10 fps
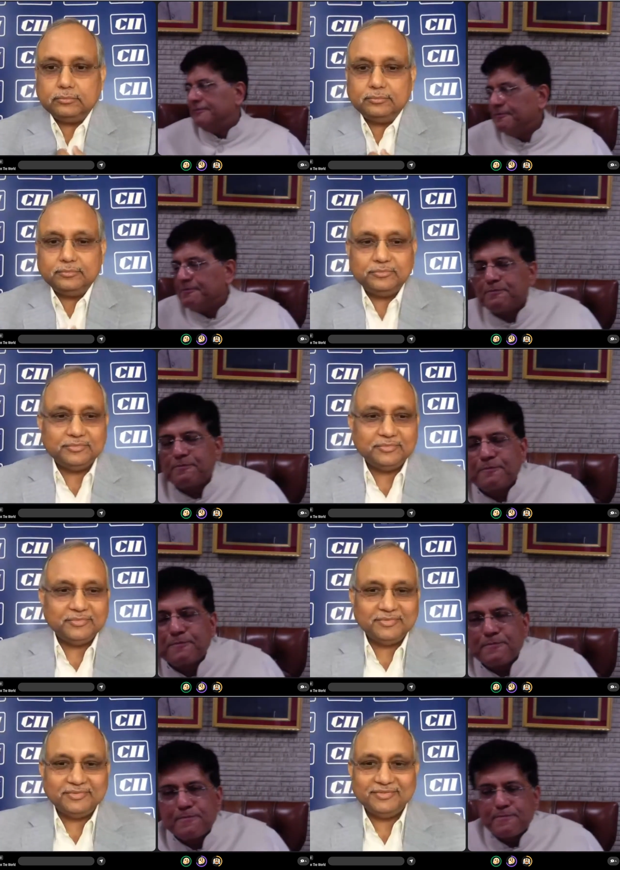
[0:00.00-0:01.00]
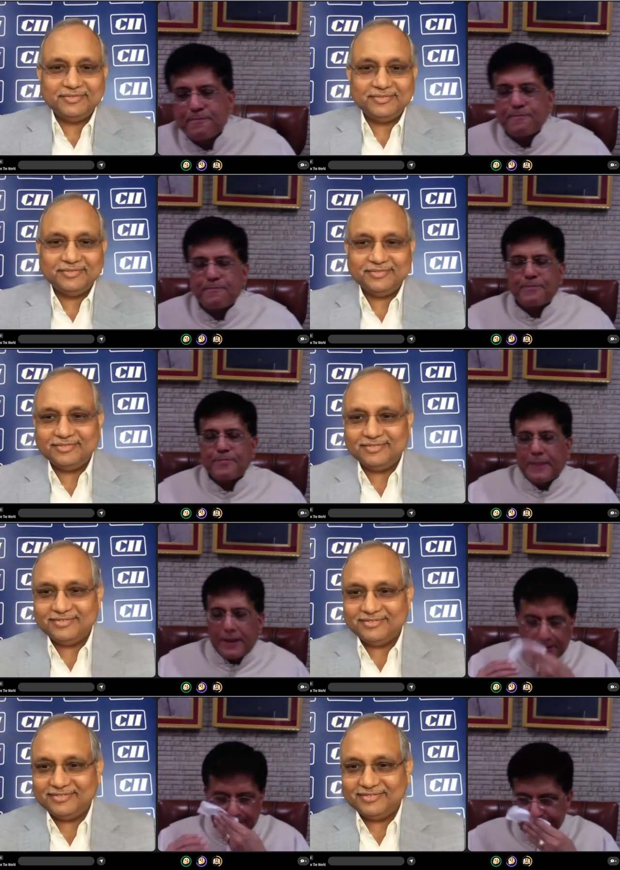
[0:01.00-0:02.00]

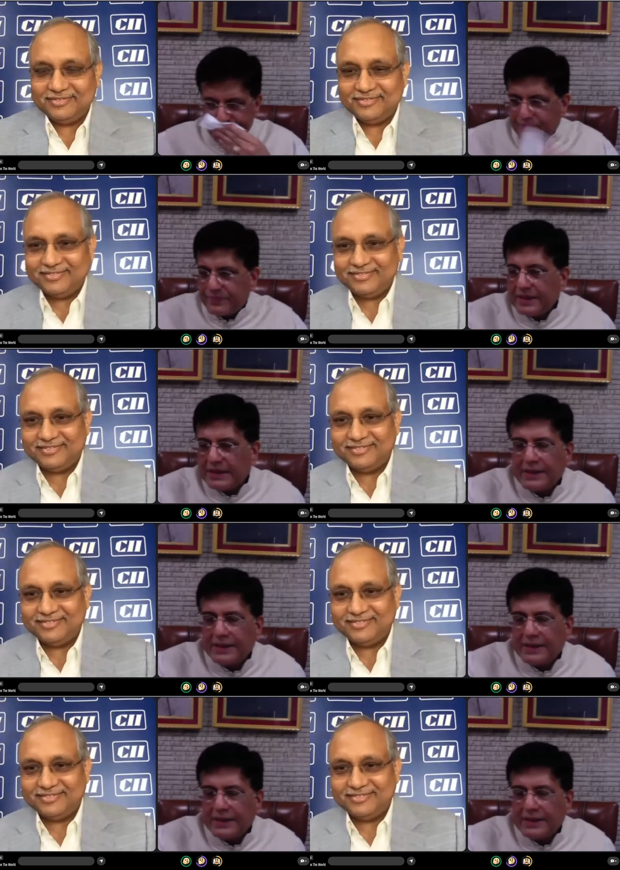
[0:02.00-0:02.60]
Nothing is said.